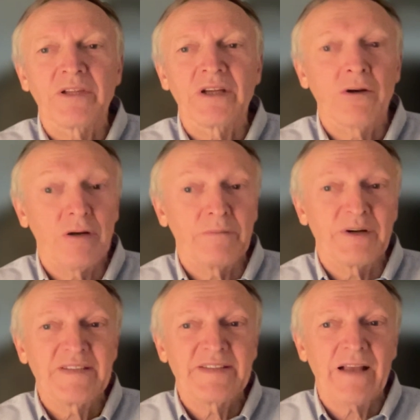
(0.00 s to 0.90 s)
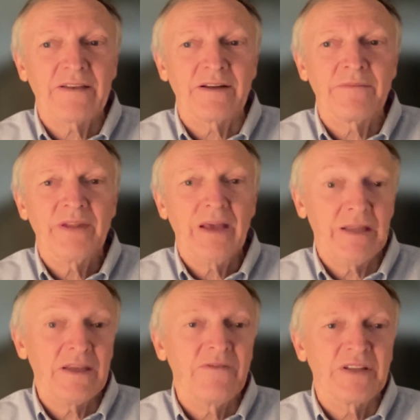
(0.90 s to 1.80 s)
the corporate sector
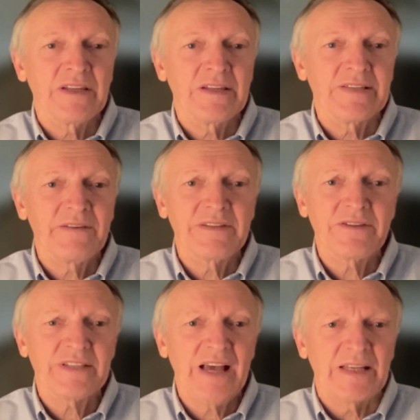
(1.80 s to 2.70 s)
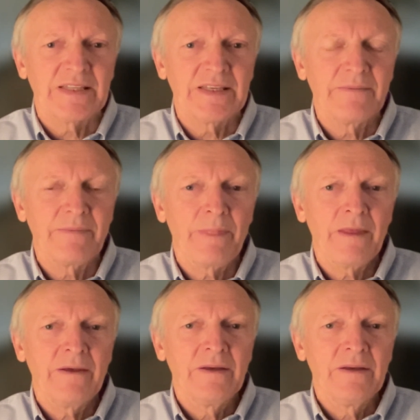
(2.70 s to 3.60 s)
and even in the civil society.
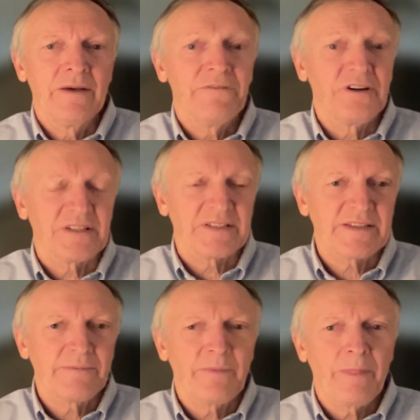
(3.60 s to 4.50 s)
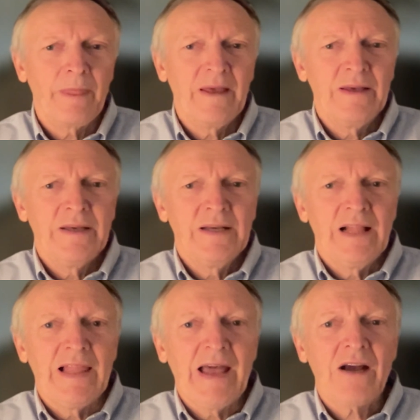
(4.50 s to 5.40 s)
First,
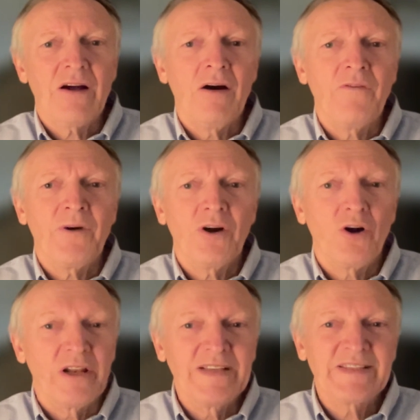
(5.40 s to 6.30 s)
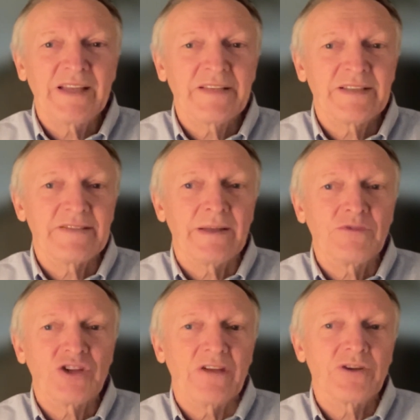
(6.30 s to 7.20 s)
lack of holistic system
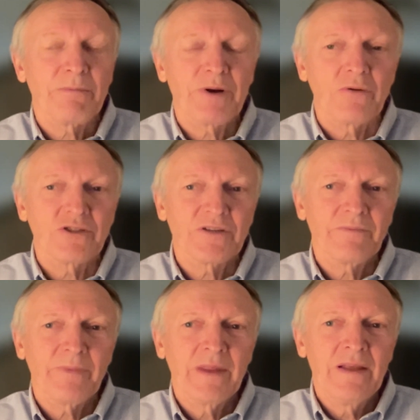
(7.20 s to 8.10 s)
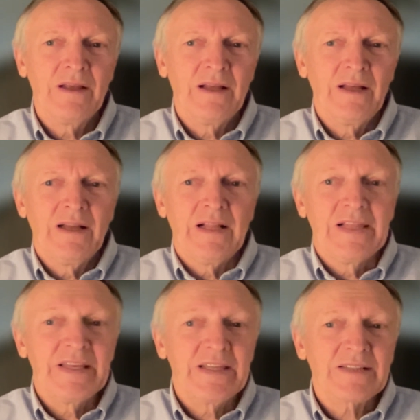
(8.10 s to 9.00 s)
change approach.
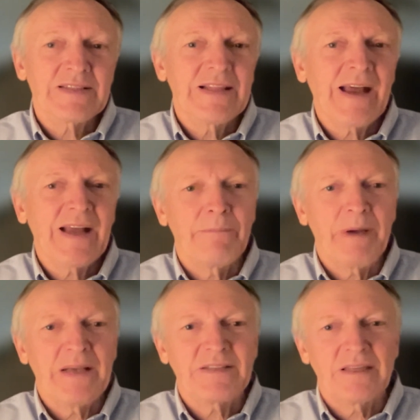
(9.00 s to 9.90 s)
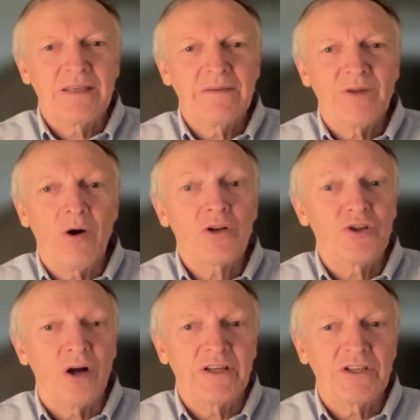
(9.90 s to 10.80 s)
Leaders lack capacity or
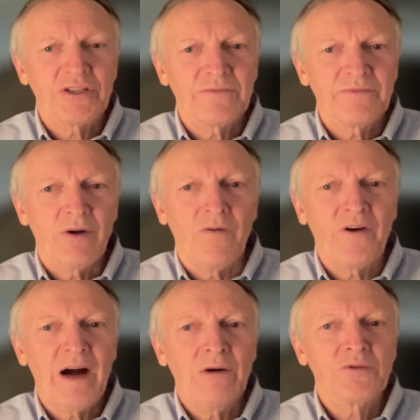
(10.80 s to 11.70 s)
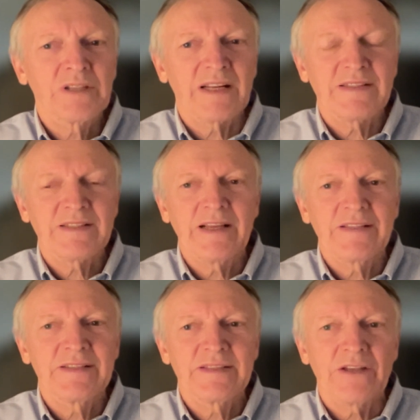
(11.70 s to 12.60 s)
knowledge of how to
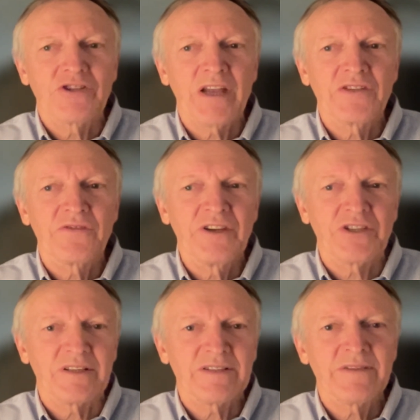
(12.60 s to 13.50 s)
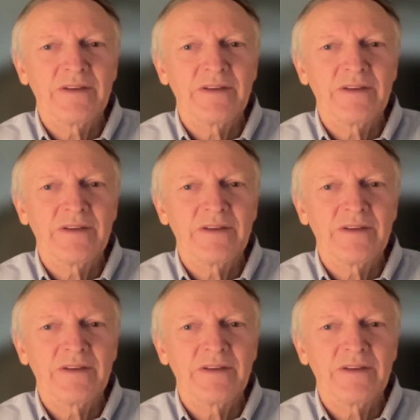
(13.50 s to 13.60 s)
translate system change visions